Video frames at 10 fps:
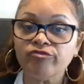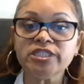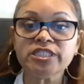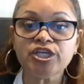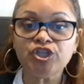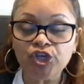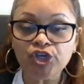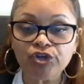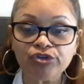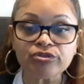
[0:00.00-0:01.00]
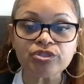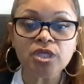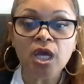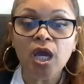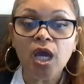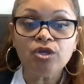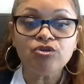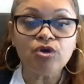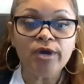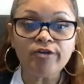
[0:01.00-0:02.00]
And in recent years,
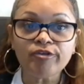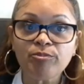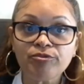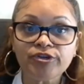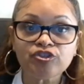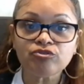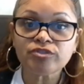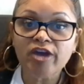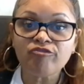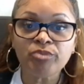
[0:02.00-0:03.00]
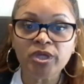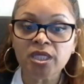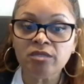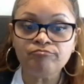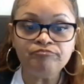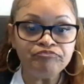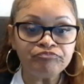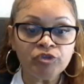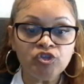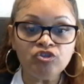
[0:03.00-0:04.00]
healthcare professionals have
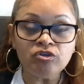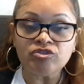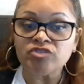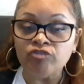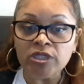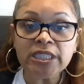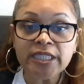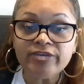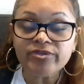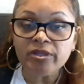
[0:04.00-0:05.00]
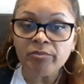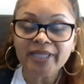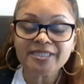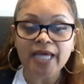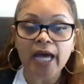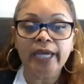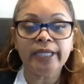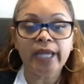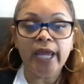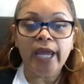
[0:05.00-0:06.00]
been, just really leaving the
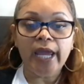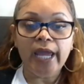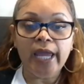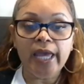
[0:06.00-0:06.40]
bedside.